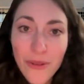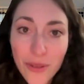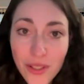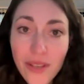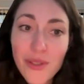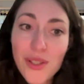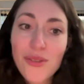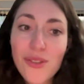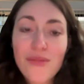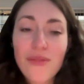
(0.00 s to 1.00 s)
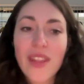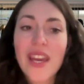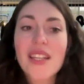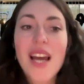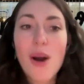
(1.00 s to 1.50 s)
We also have a solution for
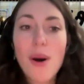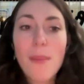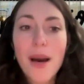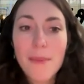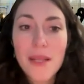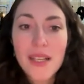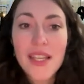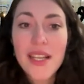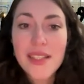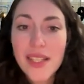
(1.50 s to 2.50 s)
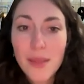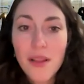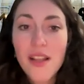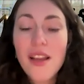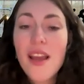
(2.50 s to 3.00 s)
that, our publicly
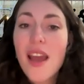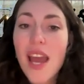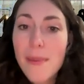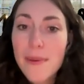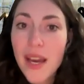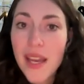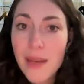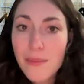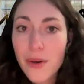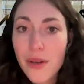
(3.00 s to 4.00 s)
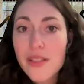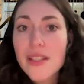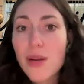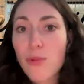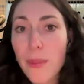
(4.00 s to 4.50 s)
accessible API
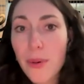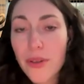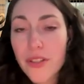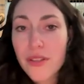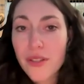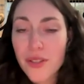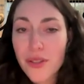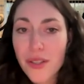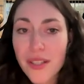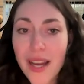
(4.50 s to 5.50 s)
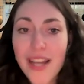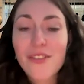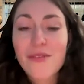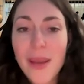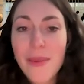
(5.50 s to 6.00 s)
endpoints and webhooks, a certain
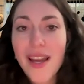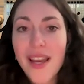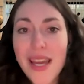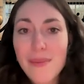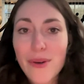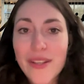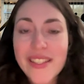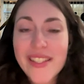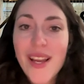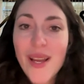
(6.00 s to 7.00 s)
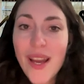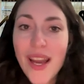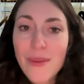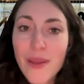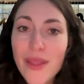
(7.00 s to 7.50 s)
kind of API endpoints.
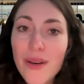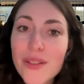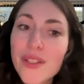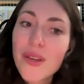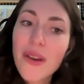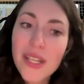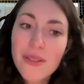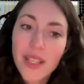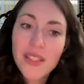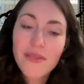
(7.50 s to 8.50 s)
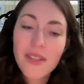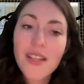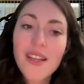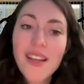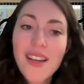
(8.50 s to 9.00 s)
And with those, you can
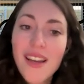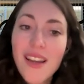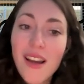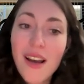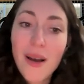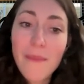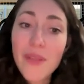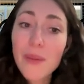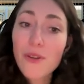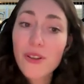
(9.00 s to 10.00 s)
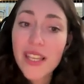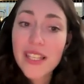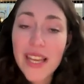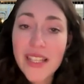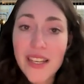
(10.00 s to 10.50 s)
transfer
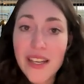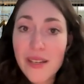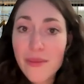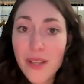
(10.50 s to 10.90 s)
employee data.